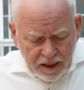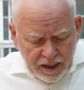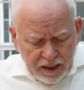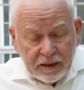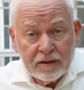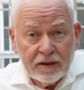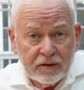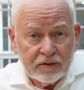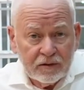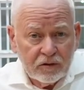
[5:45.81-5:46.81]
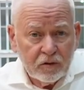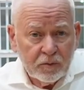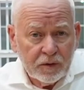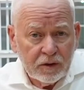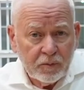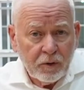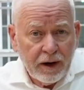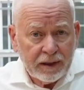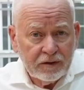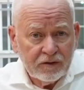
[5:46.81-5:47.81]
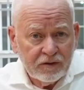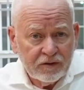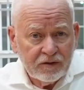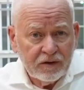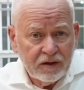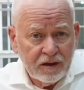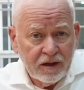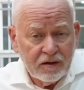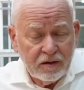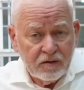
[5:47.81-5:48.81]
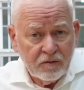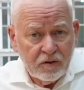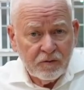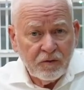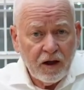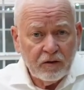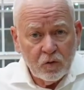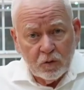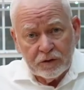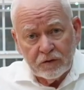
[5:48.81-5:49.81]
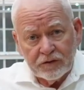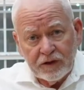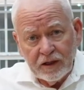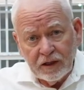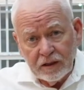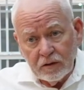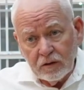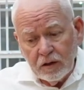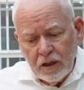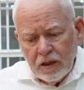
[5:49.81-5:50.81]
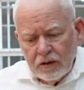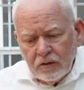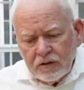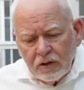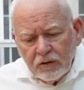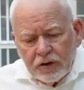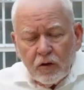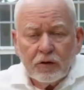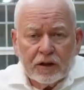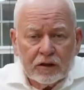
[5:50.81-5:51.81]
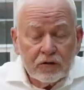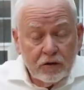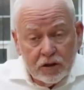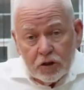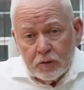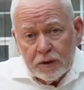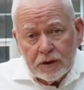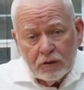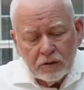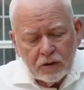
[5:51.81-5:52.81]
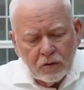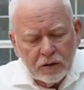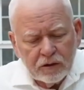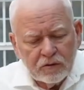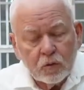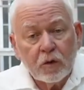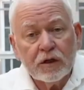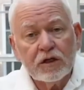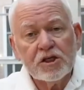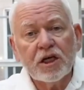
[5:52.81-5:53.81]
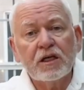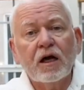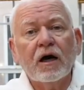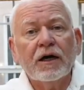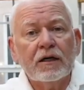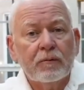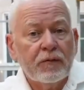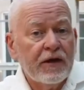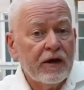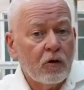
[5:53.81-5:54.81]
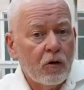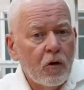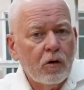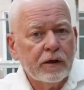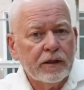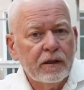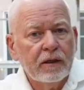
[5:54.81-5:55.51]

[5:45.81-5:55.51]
and it takes a little bit of practice and study, and you follow what they're saying, and they'll tell the audience, or they should be telling the audience, what agenda item they are on.